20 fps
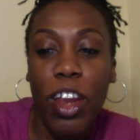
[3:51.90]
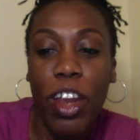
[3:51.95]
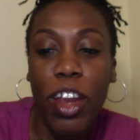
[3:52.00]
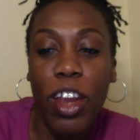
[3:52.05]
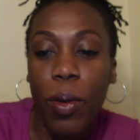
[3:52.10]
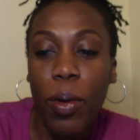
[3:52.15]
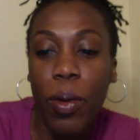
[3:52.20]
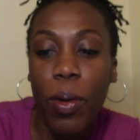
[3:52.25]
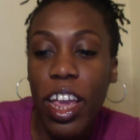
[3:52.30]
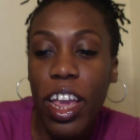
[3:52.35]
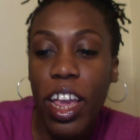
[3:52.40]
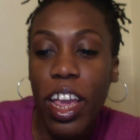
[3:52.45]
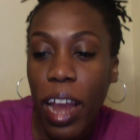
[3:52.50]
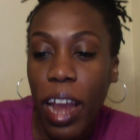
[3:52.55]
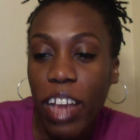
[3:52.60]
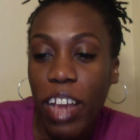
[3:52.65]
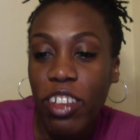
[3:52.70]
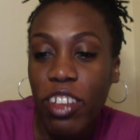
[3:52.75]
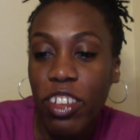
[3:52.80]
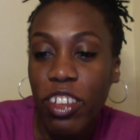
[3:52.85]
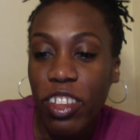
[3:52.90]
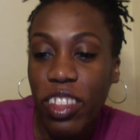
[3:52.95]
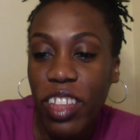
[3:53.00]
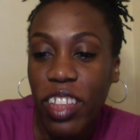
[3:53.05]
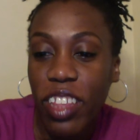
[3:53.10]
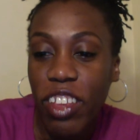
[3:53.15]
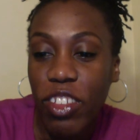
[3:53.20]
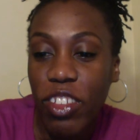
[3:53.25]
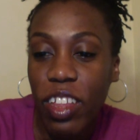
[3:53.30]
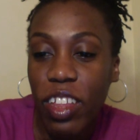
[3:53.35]
what? Here, I'm gonna actually just send
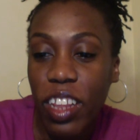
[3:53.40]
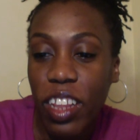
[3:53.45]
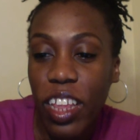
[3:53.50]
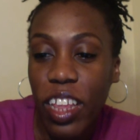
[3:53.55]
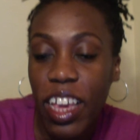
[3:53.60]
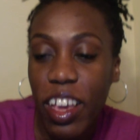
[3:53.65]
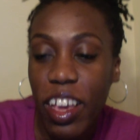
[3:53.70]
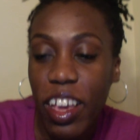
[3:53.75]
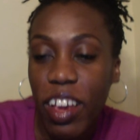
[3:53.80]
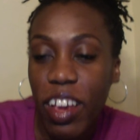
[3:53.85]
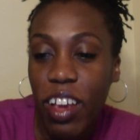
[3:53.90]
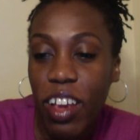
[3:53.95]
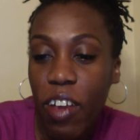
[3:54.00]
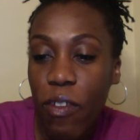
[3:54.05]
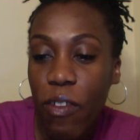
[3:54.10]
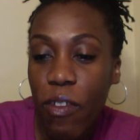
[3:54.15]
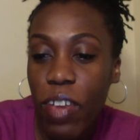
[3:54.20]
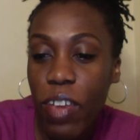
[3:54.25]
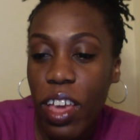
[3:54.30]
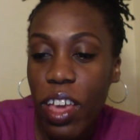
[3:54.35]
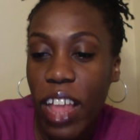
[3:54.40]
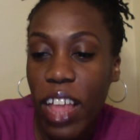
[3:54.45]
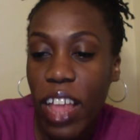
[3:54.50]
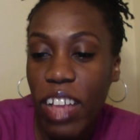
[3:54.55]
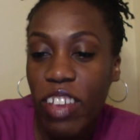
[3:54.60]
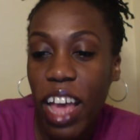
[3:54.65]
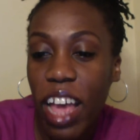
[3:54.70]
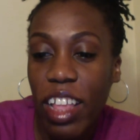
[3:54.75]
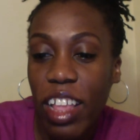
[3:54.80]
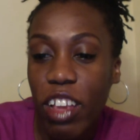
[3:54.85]
you the link via that
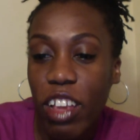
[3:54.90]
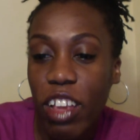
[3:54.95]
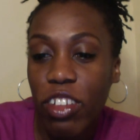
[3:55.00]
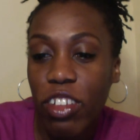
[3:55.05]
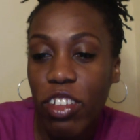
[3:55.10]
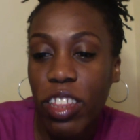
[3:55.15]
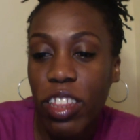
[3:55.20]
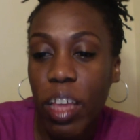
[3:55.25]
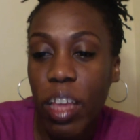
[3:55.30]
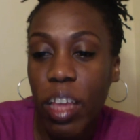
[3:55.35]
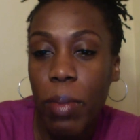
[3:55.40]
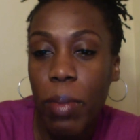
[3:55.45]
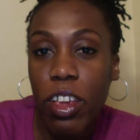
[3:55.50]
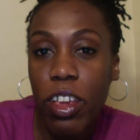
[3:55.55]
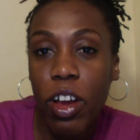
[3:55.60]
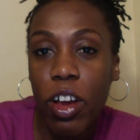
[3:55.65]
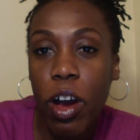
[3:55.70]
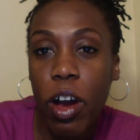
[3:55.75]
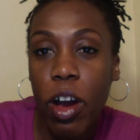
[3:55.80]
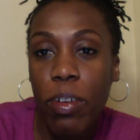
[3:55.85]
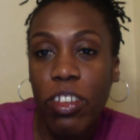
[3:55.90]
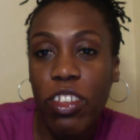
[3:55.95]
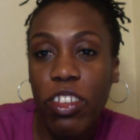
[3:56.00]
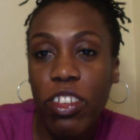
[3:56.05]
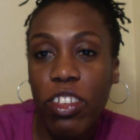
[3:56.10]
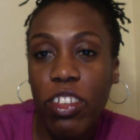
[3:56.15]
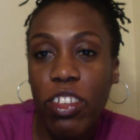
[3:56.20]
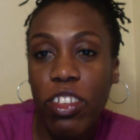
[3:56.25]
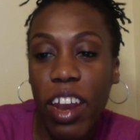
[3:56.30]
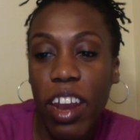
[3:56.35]
chat that you just sent me. You know how we just
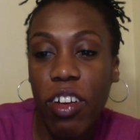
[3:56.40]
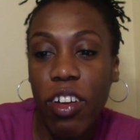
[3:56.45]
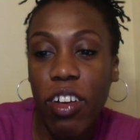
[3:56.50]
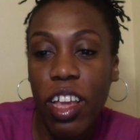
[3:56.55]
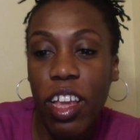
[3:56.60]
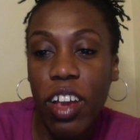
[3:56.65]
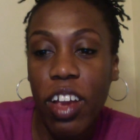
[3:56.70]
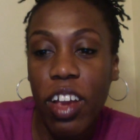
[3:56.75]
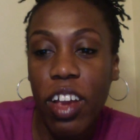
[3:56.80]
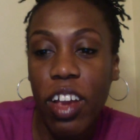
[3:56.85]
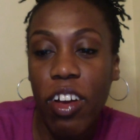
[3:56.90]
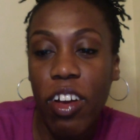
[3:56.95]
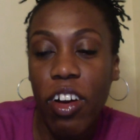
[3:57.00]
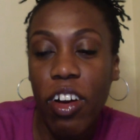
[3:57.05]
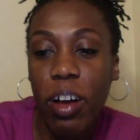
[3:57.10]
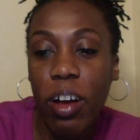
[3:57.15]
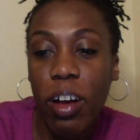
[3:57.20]
chatted earlier on